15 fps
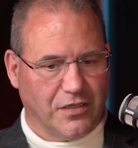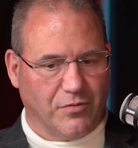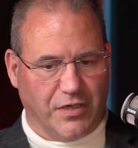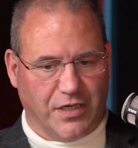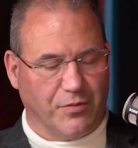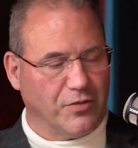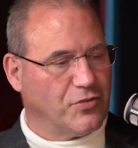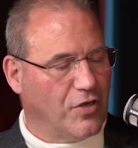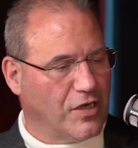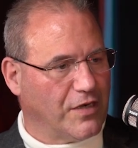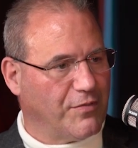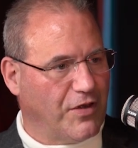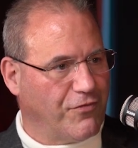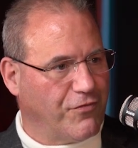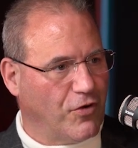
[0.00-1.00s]
when they were
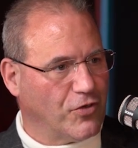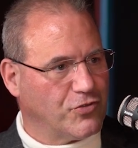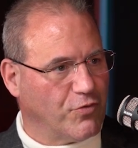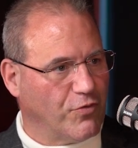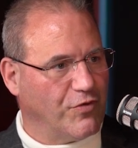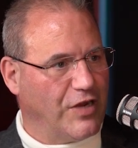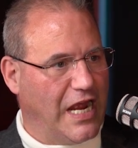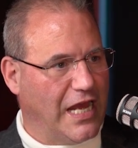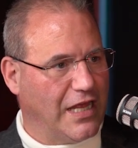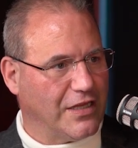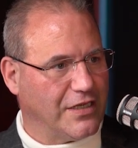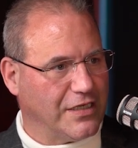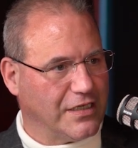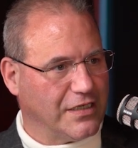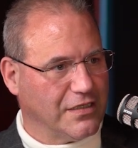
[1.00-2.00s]
talking about virtual
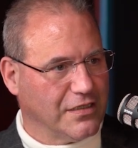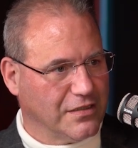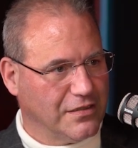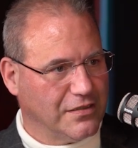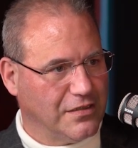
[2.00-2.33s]
reality